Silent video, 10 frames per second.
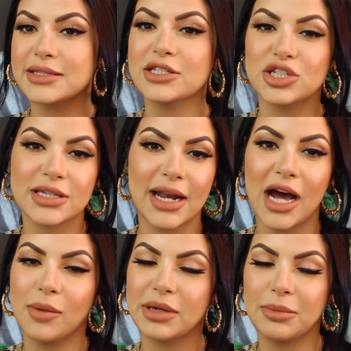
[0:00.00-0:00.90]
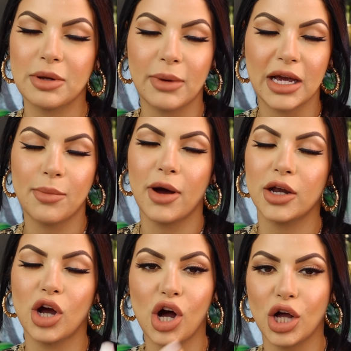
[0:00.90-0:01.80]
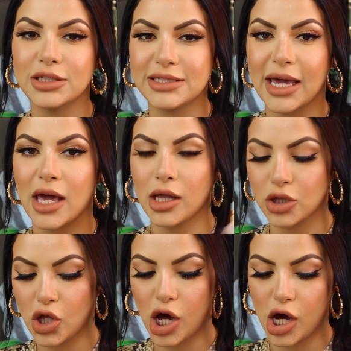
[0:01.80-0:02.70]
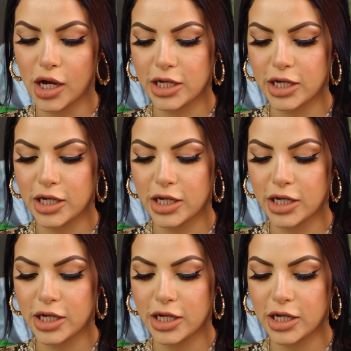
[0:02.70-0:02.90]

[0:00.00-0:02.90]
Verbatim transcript: this is just gonna help keep your makeup on all day long.